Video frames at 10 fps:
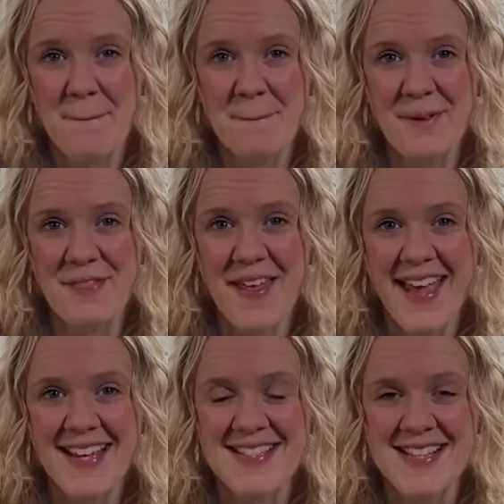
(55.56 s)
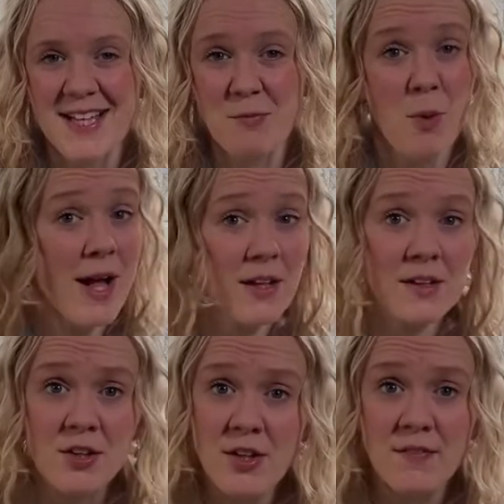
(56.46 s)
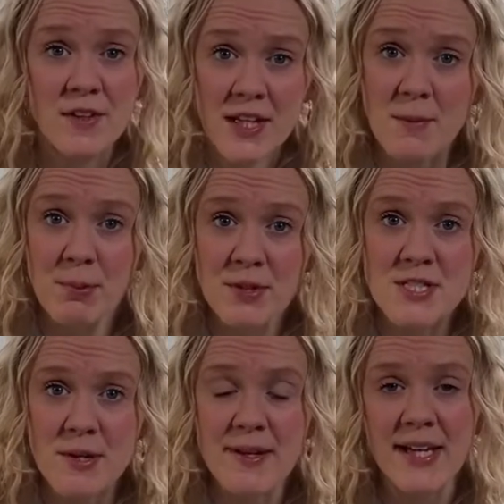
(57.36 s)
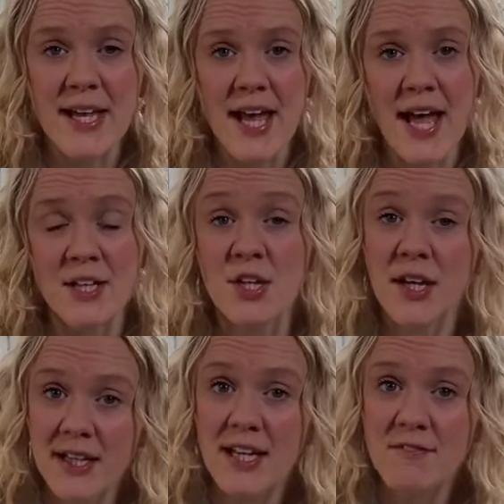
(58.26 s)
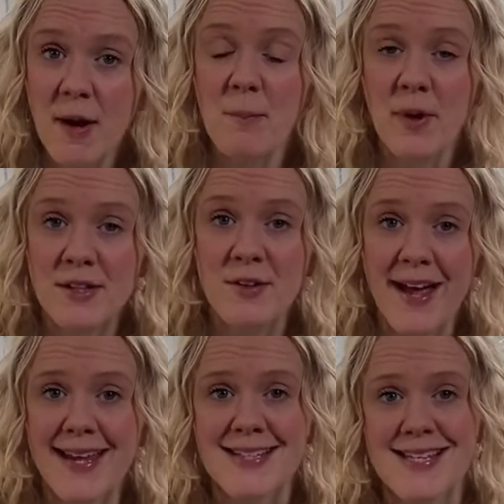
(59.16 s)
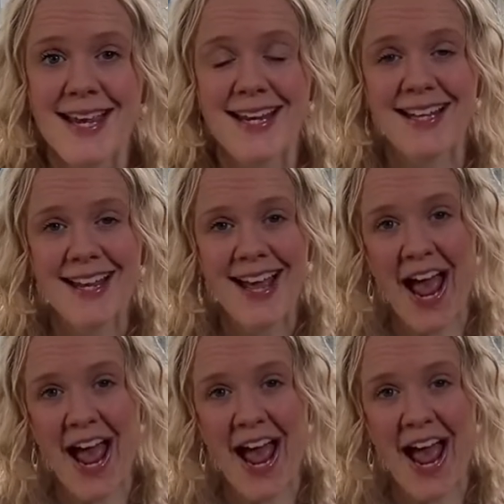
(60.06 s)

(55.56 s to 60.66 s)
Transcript: But they said, well, you have to keep on doing it and you can give up when you're 18.